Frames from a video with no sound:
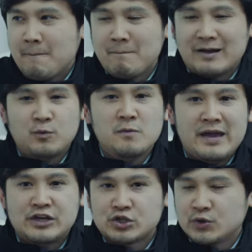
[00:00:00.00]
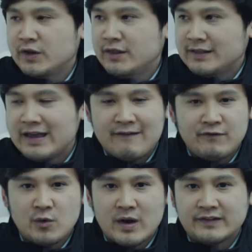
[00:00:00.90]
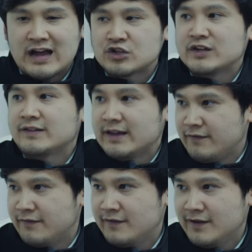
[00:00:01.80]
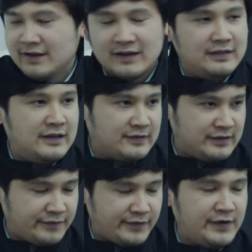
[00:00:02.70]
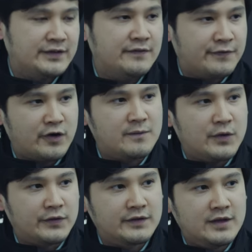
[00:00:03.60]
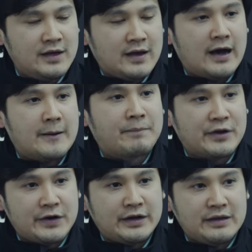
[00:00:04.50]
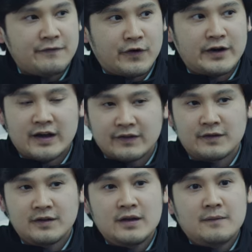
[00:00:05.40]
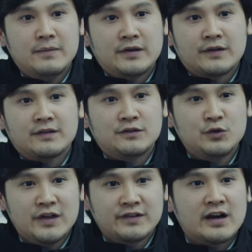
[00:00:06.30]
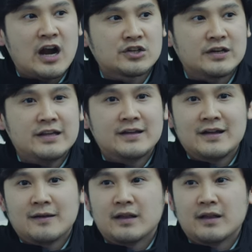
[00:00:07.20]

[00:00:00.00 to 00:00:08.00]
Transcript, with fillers: okay. but we make sure that everyone's actually safe. Oh, okay. That's the first and foremost uh, priority for us, because students are actually...